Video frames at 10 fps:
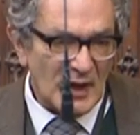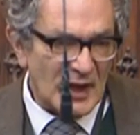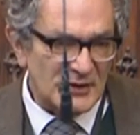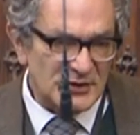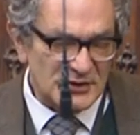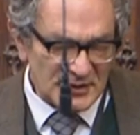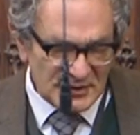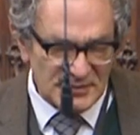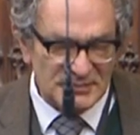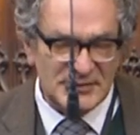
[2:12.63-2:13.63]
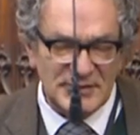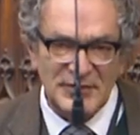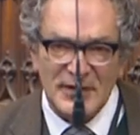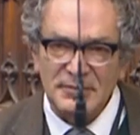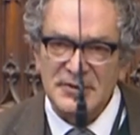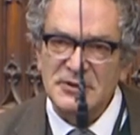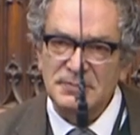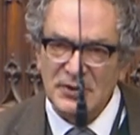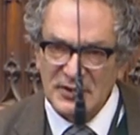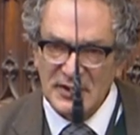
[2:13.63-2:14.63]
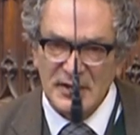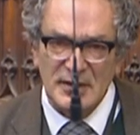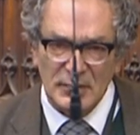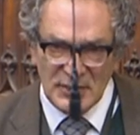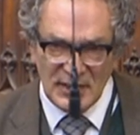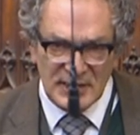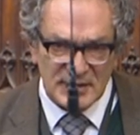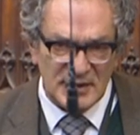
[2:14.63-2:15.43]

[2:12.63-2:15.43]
And to just develop this point, and I would like